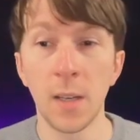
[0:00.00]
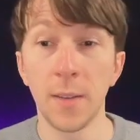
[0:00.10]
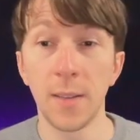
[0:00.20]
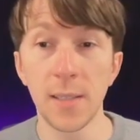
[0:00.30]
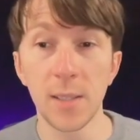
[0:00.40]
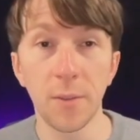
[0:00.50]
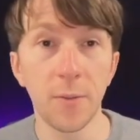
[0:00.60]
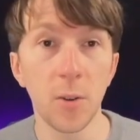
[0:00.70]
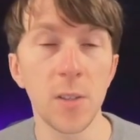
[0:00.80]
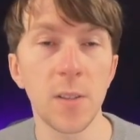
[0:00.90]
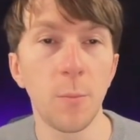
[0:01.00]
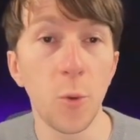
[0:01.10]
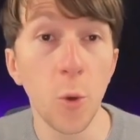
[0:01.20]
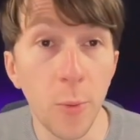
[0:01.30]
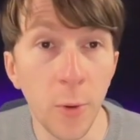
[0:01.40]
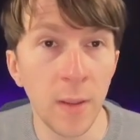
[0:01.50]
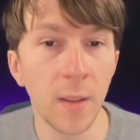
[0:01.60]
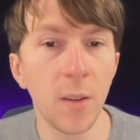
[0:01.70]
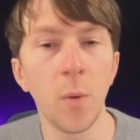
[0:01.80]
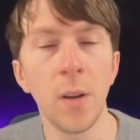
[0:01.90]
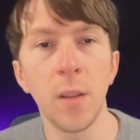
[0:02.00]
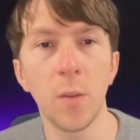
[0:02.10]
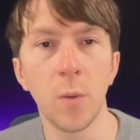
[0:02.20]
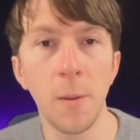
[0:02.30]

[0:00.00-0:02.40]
This is the first blueprint that you will need to